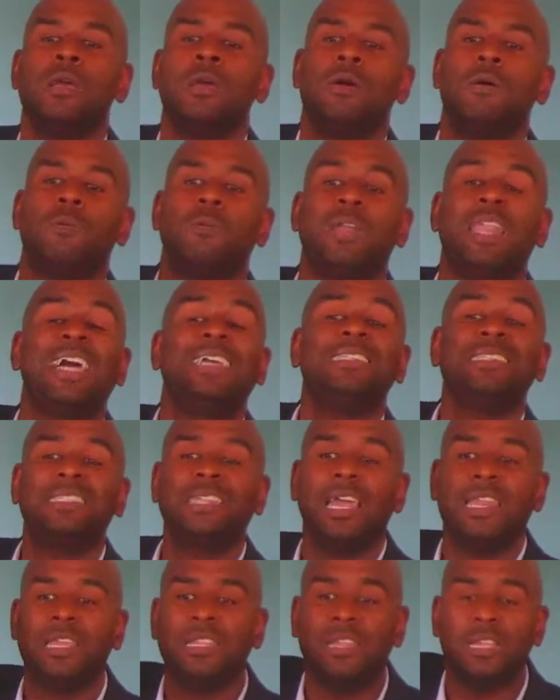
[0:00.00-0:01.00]
When I
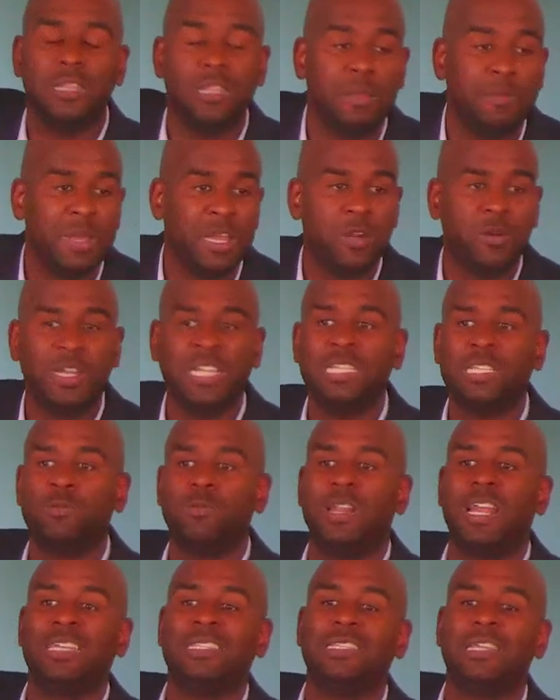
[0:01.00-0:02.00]
studied in the Middle East,
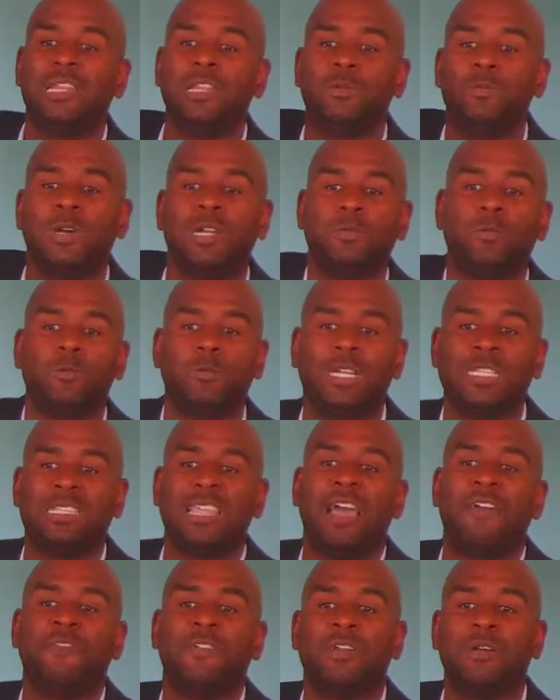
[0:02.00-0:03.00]
when I studied in West
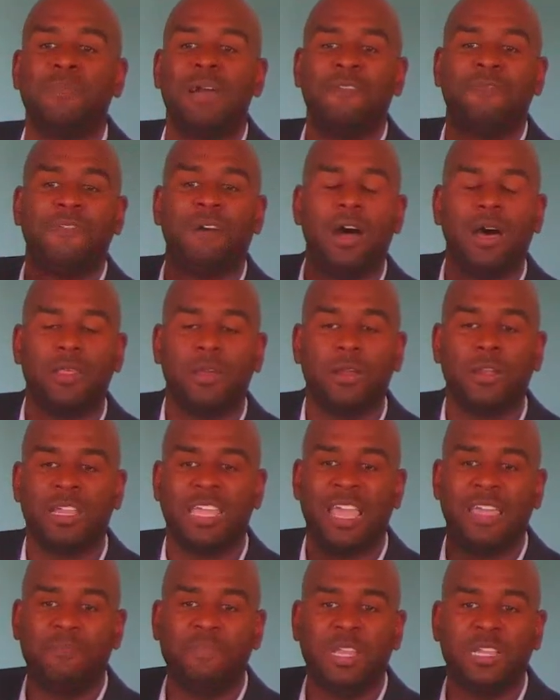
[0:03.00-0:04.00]
Africa, my father
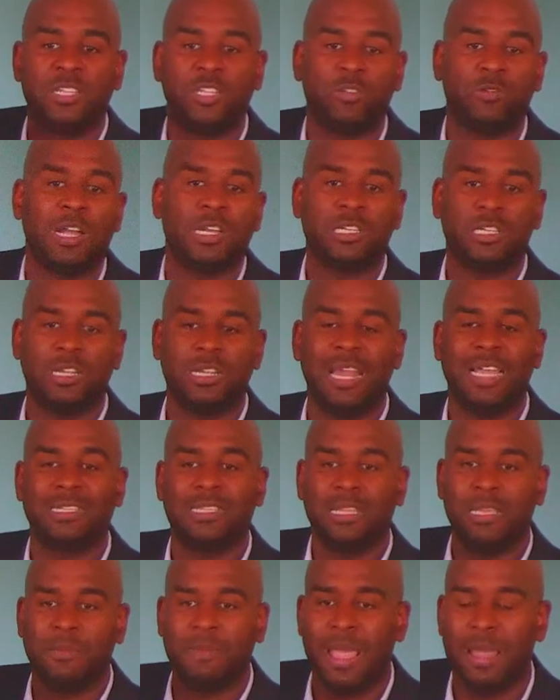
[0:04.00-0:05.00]
gave me instruction as
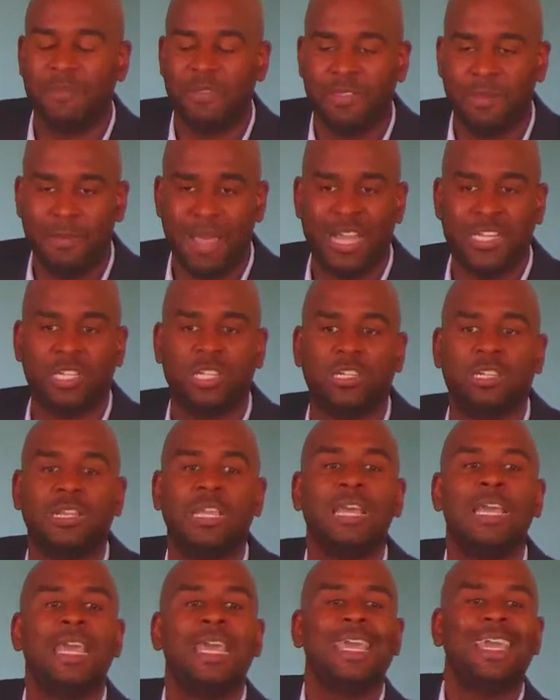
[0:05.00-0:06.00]
the Imam of the Masjid.
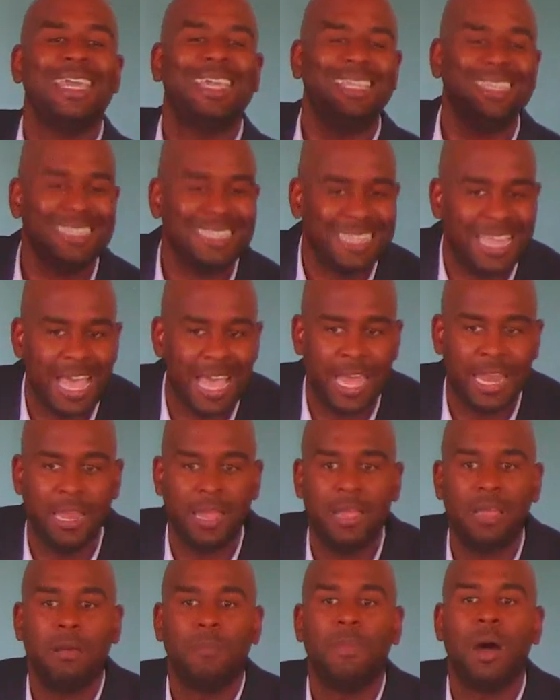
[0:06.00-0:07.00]
He said,
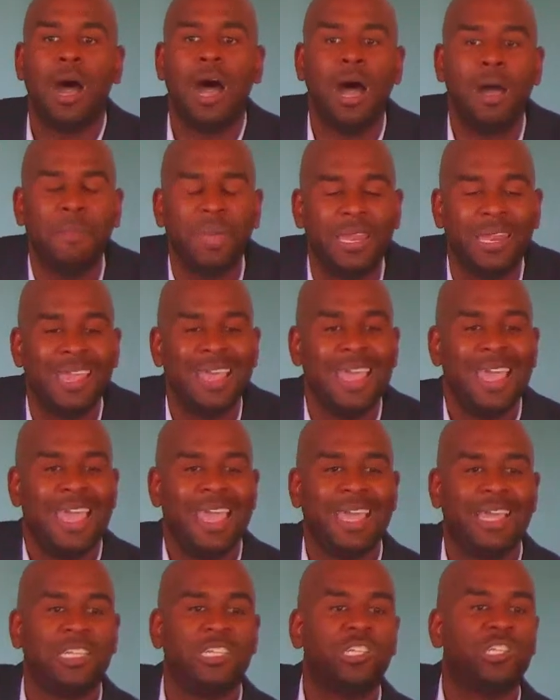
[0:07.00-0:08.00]
Muhammad,
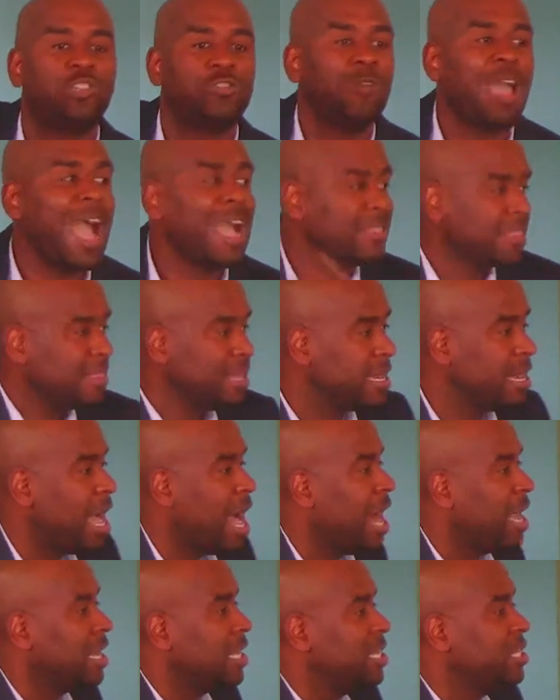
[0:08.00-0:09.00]
extract the
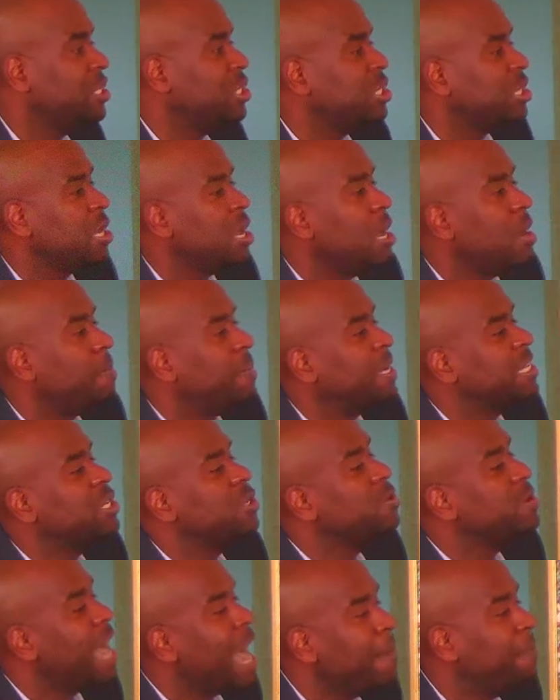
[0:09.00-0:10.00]
knowledge, but do
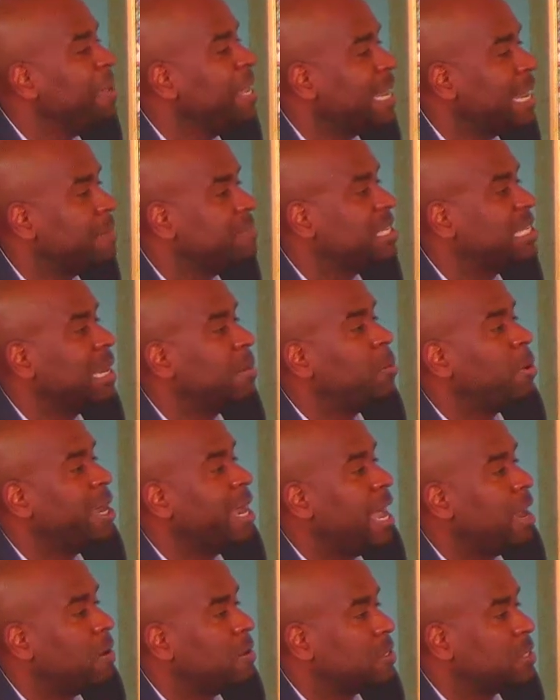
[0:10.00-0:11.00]
not become someone
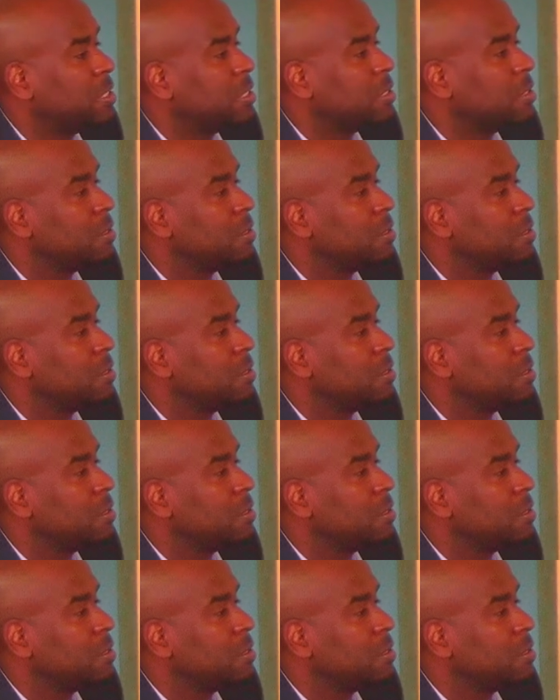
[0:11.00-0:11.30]
else.